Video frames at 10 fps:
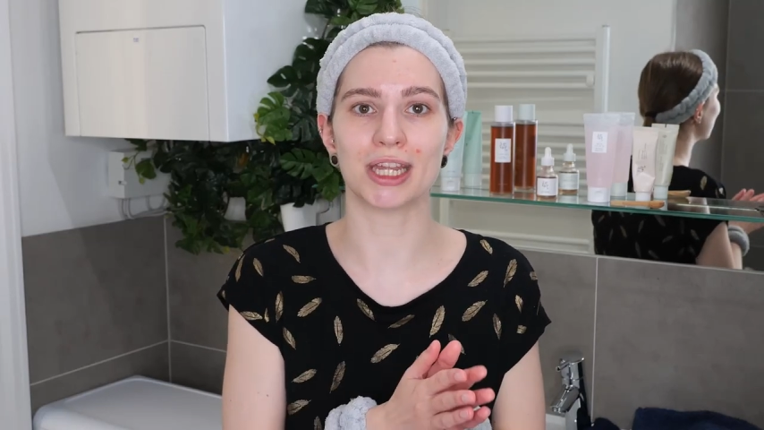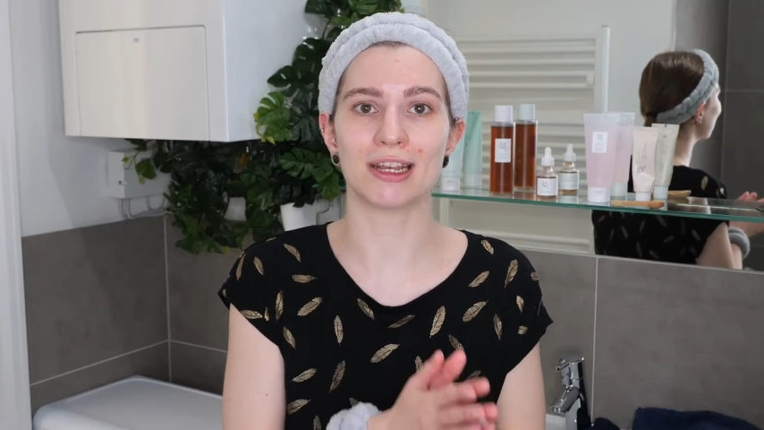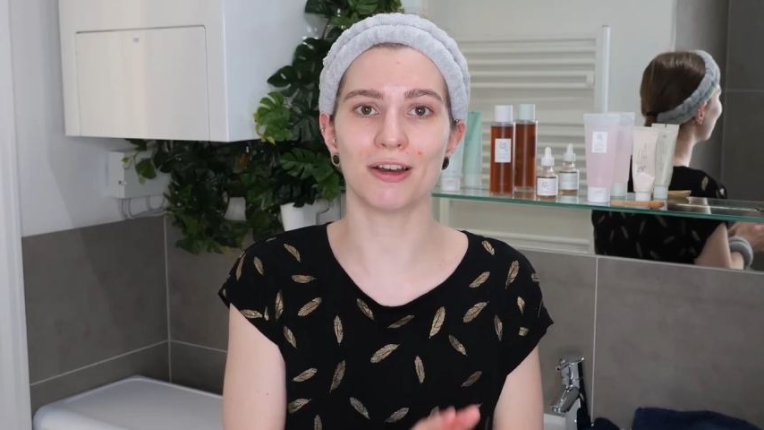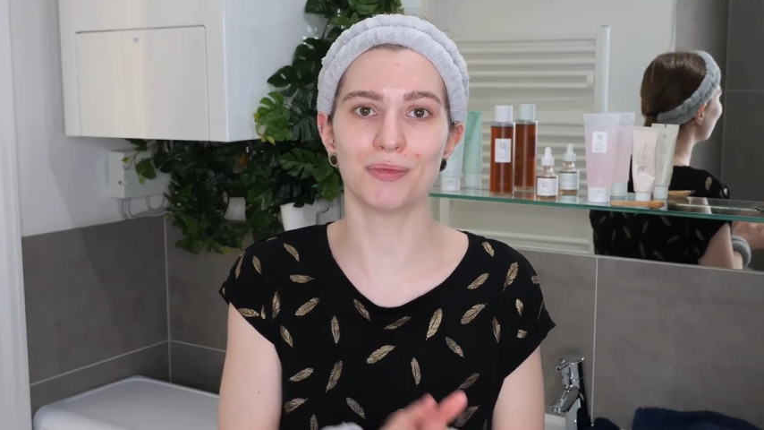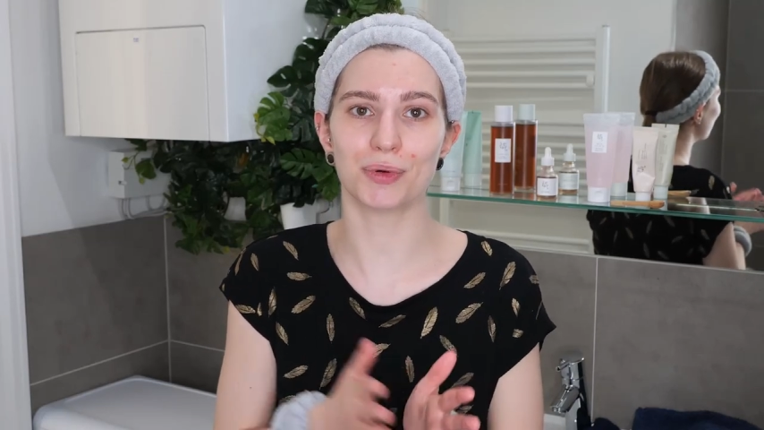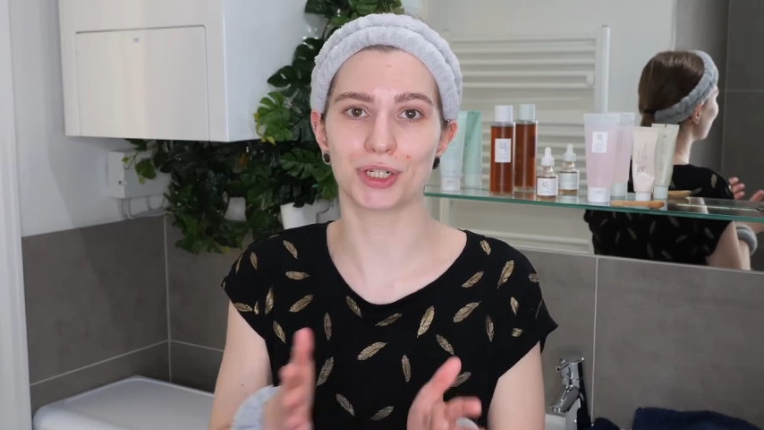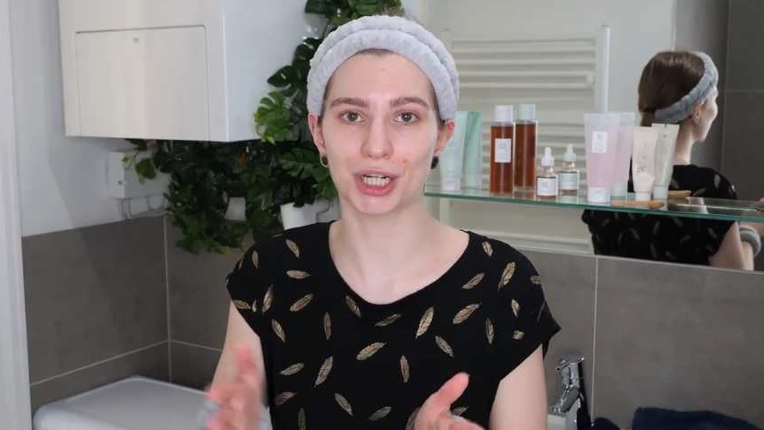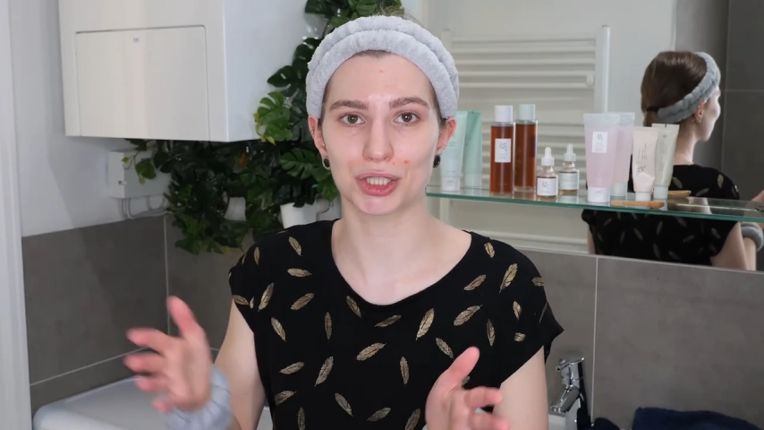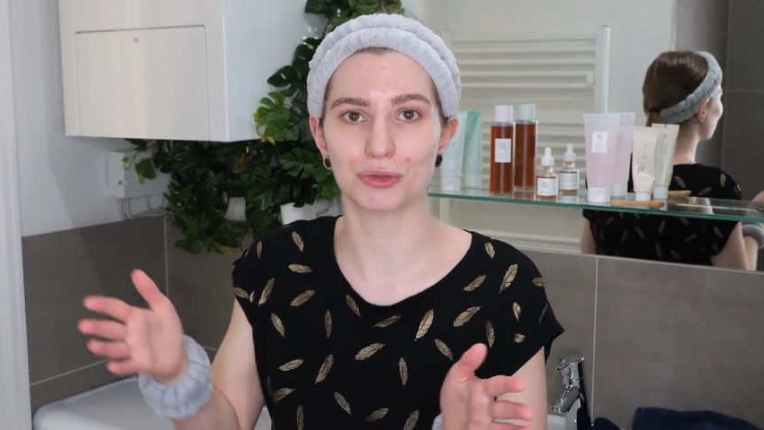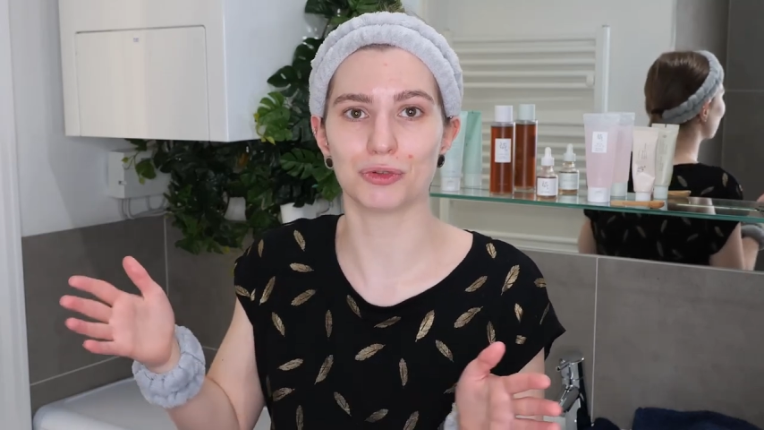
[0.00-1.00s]
enough
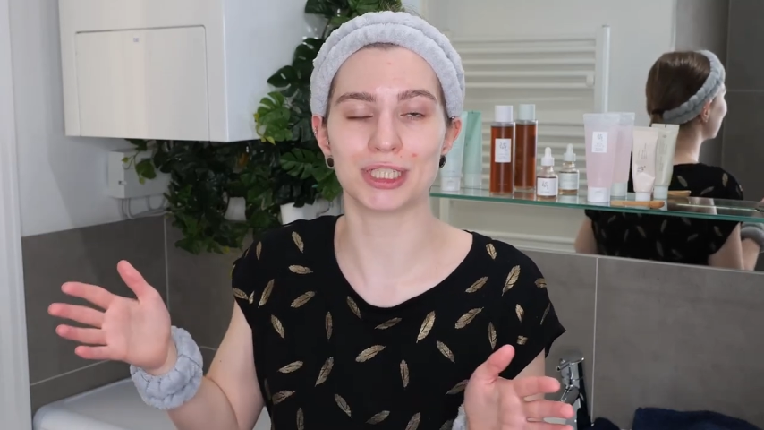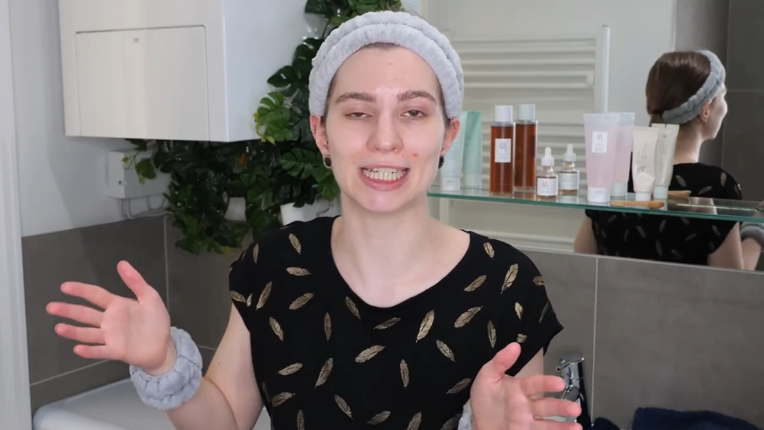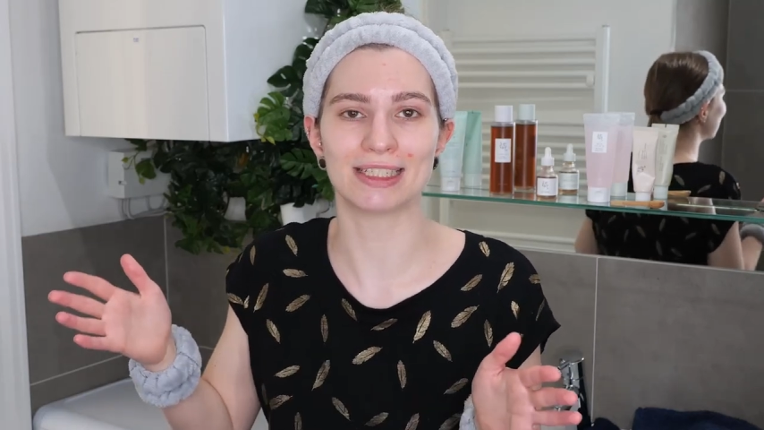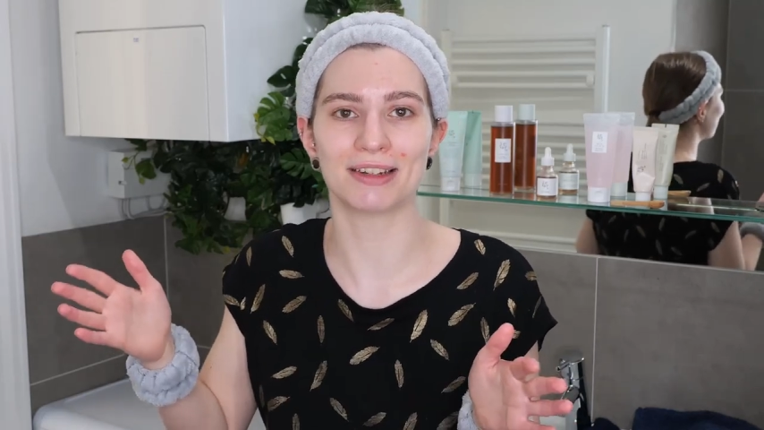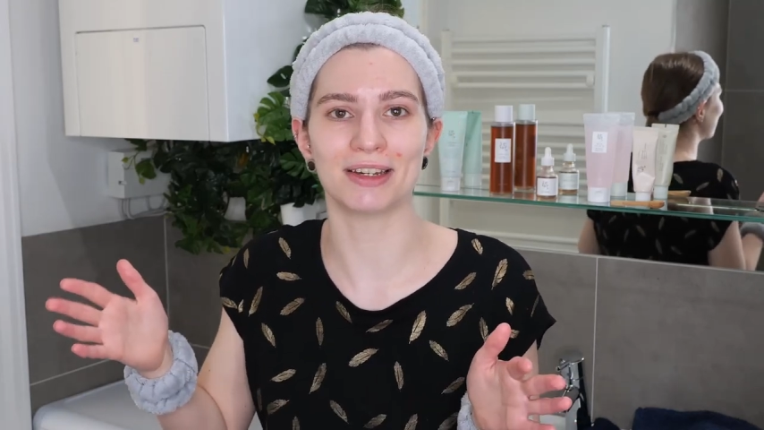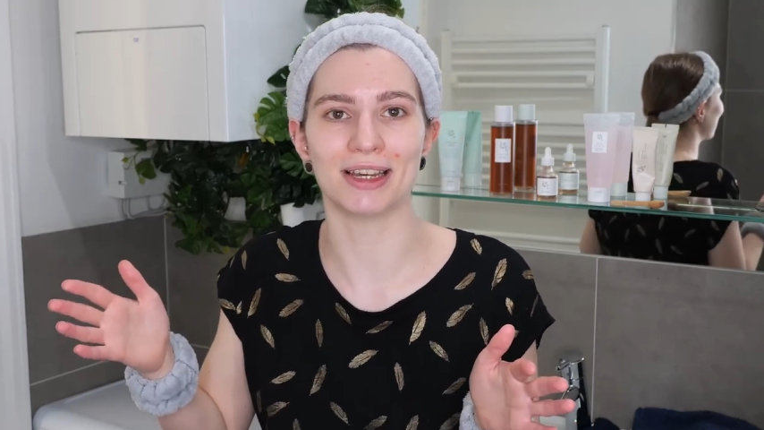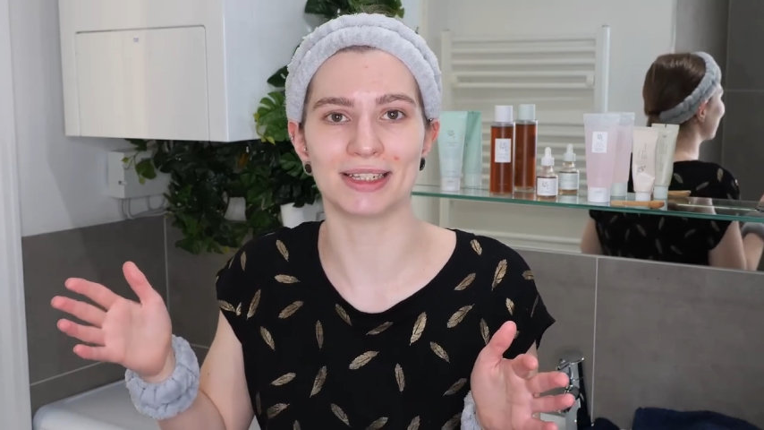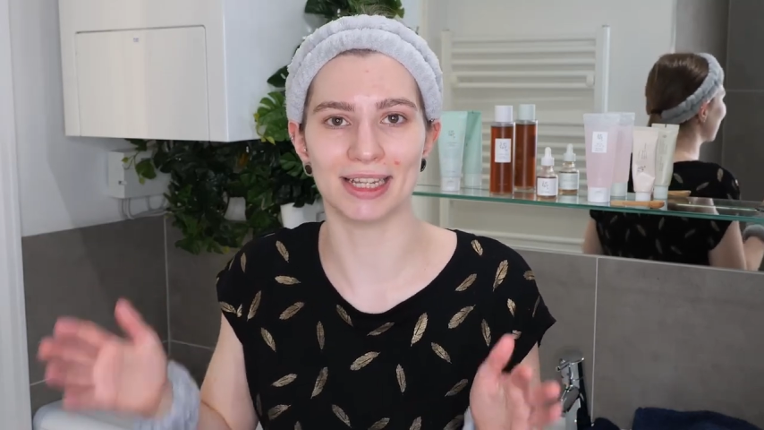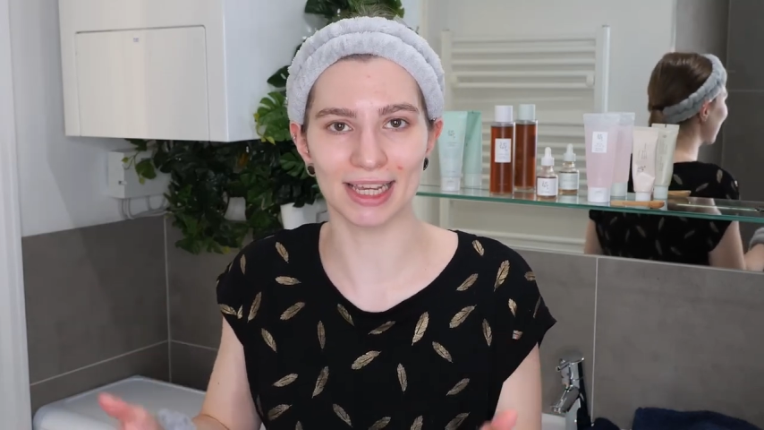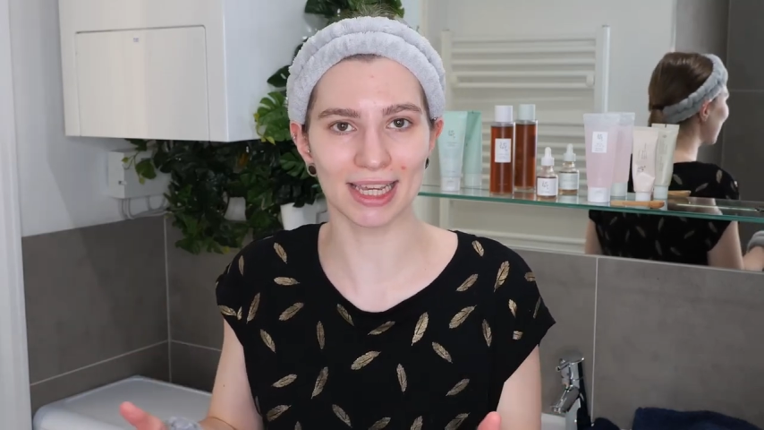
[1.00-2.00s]
protection for the entire
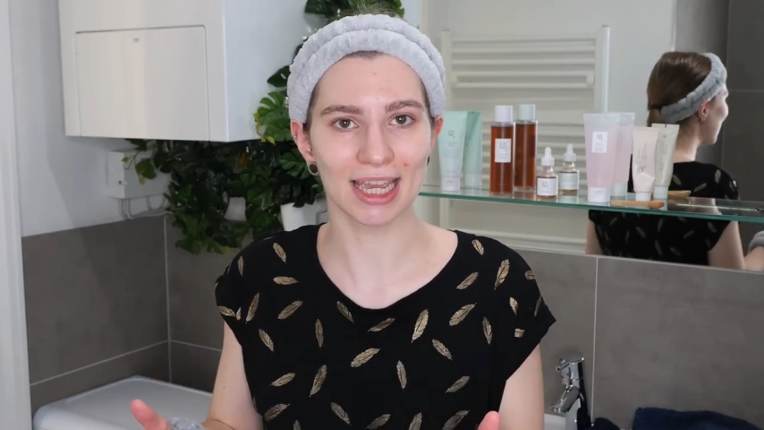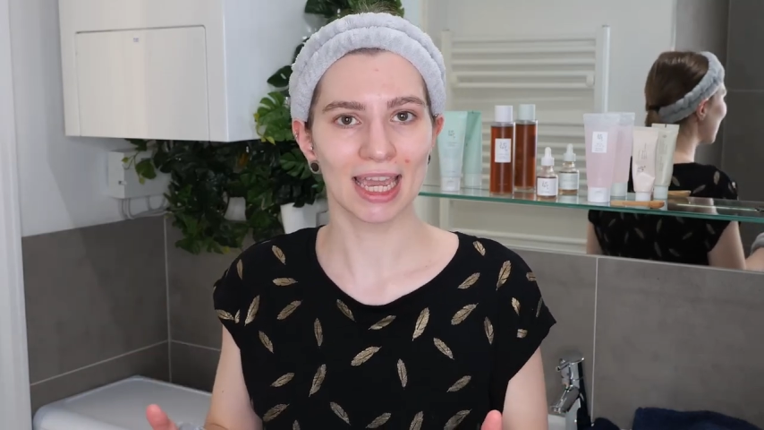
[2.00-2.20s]
day.